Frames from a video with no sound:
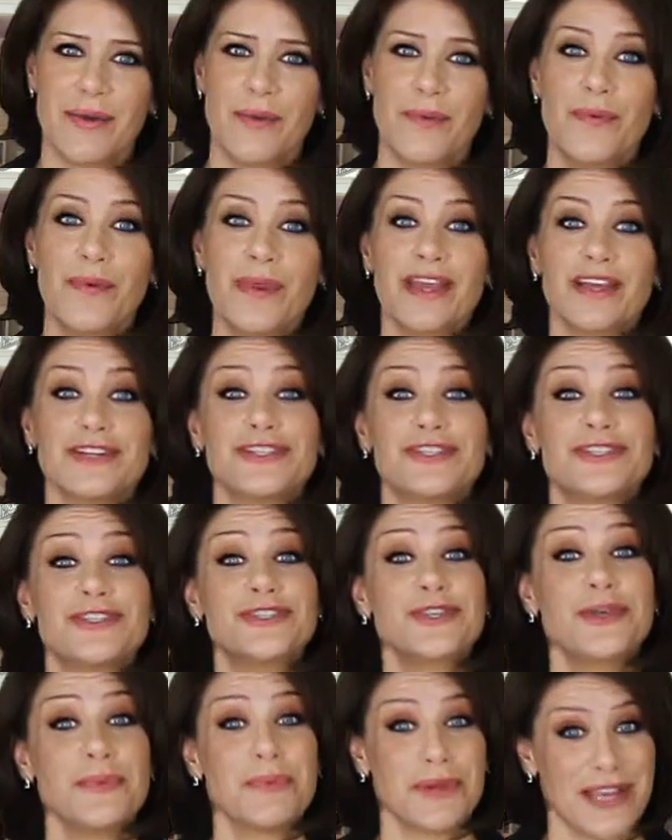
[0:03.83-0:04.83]
we are
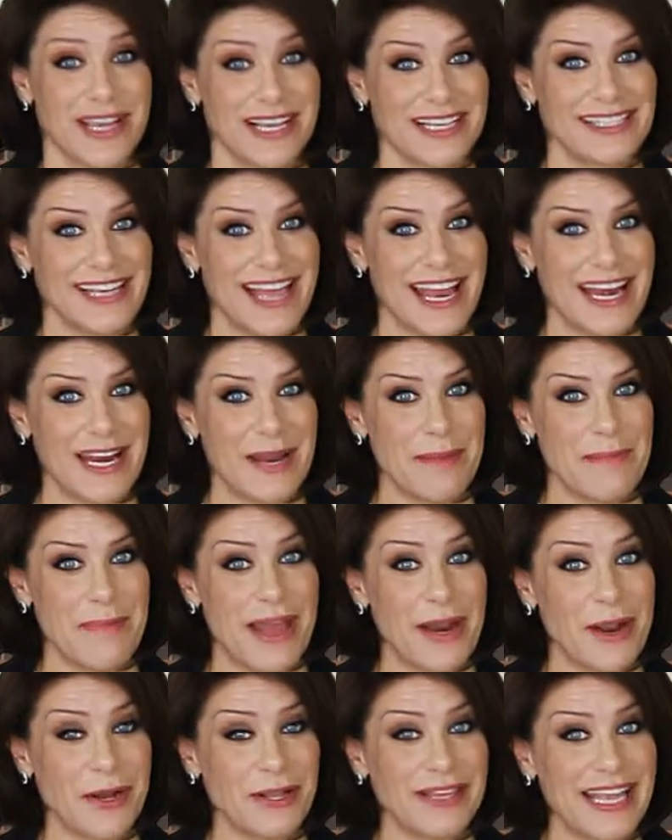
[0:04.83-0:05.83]
super excited about
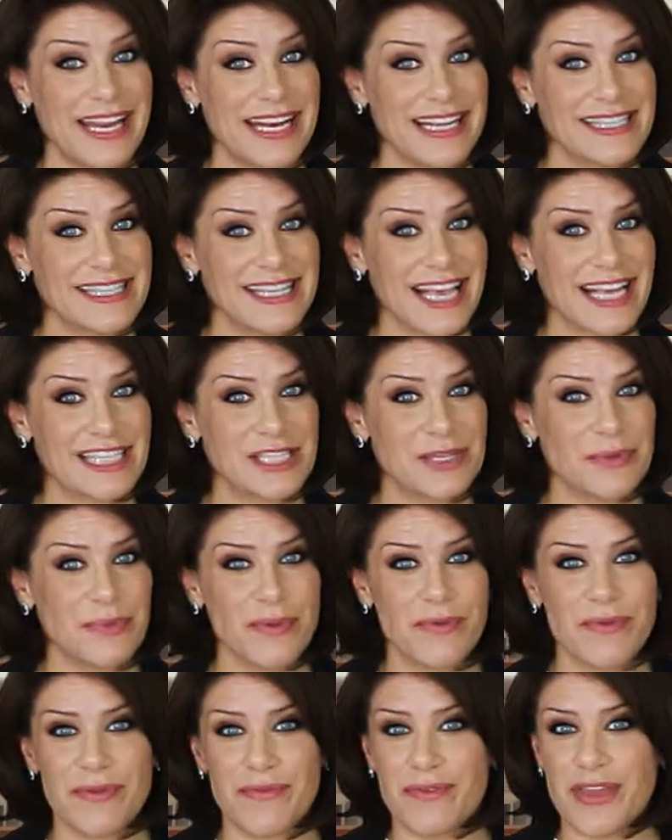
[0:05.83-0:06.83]
our latest customer
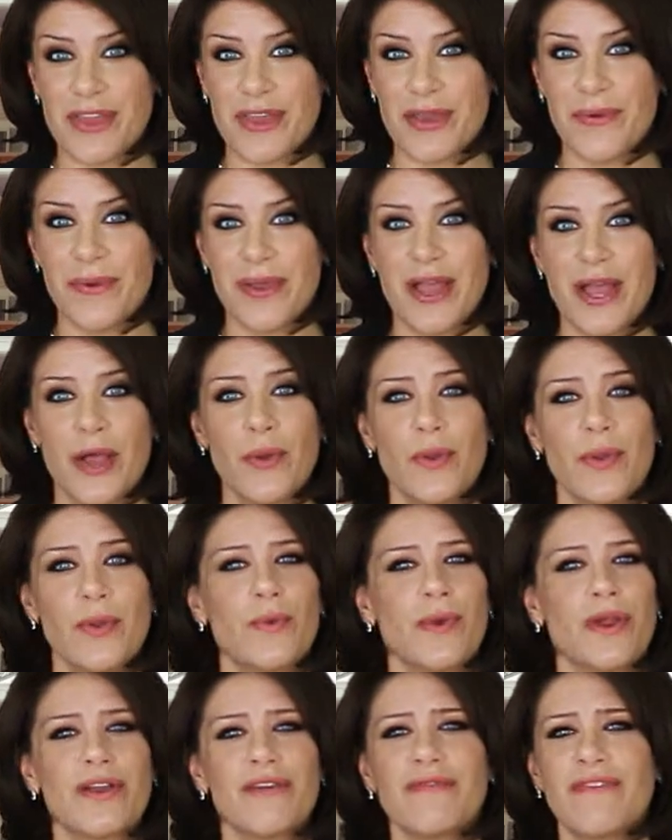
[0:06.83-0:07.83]
review. We
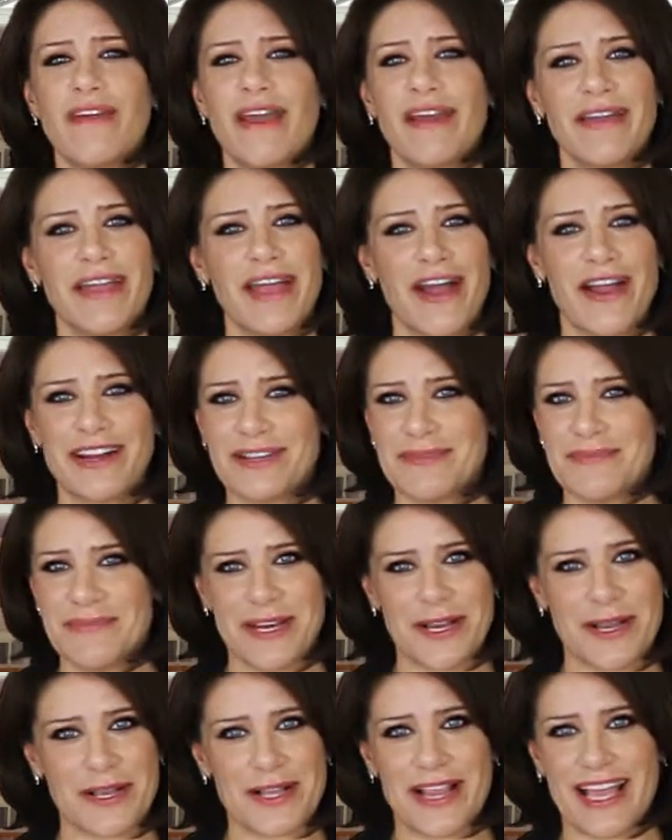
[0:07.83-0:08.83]
work very hard to meet our
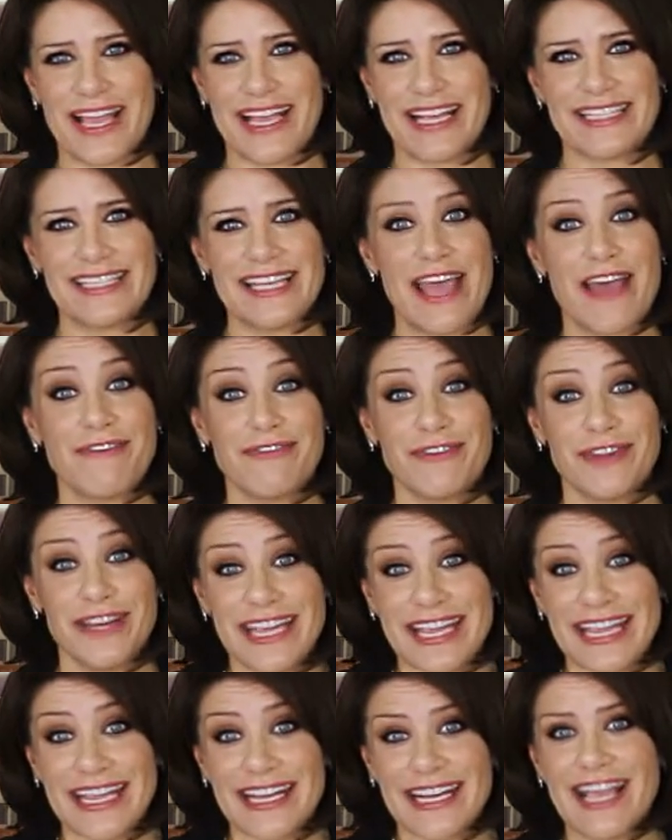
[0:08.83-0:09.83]
clients' every
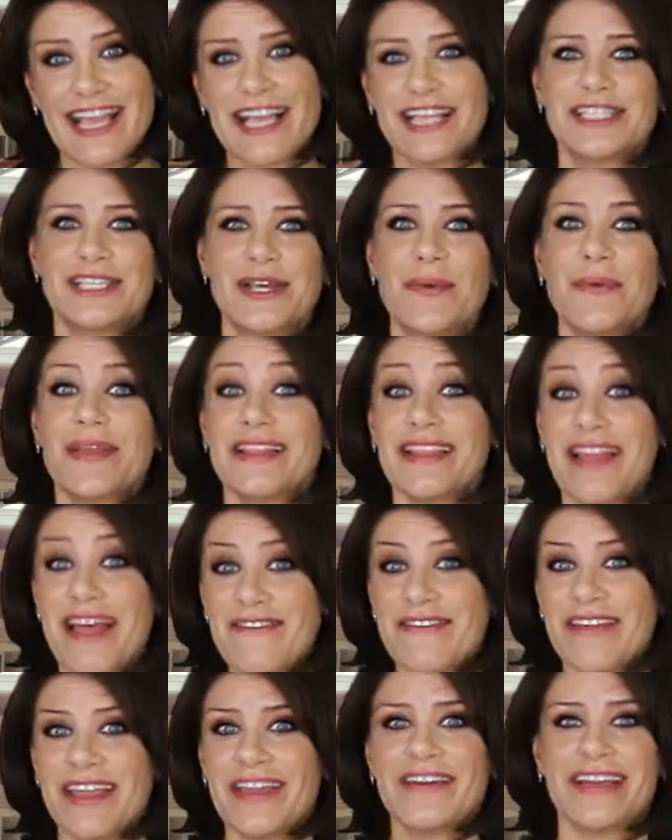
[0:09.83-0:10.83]
need, so we love
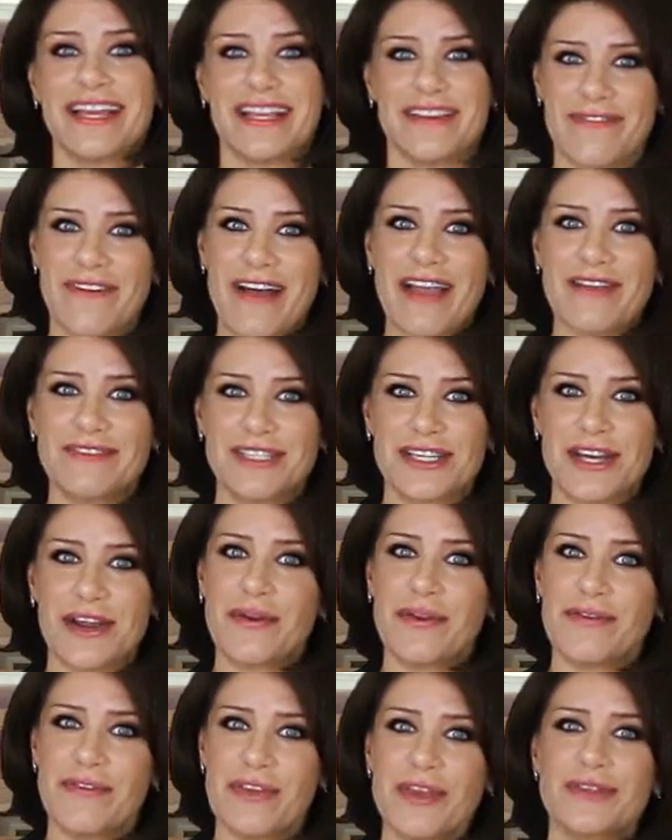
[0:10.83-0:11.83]
hearing five star
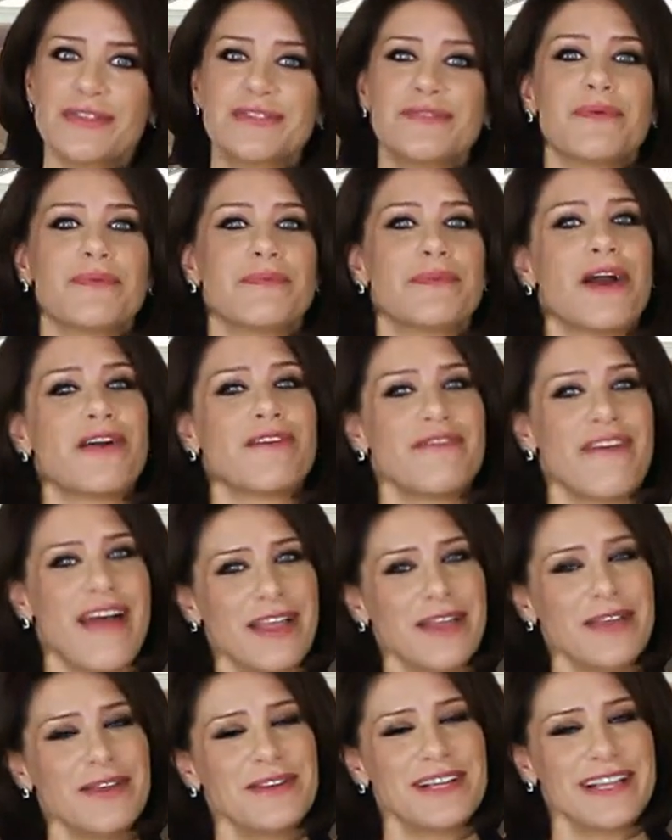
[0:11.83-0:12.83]
reviews from our
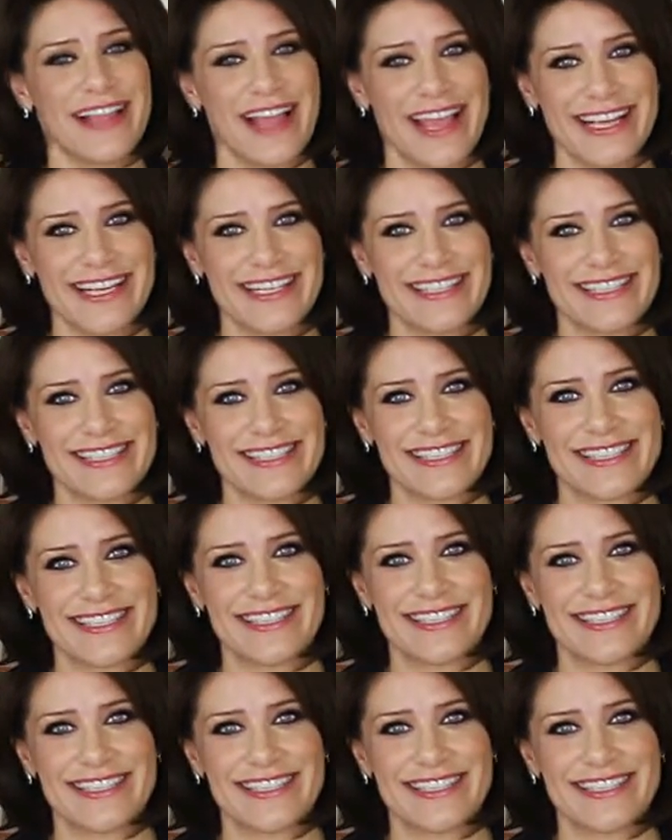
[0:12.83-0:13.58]
valued clients.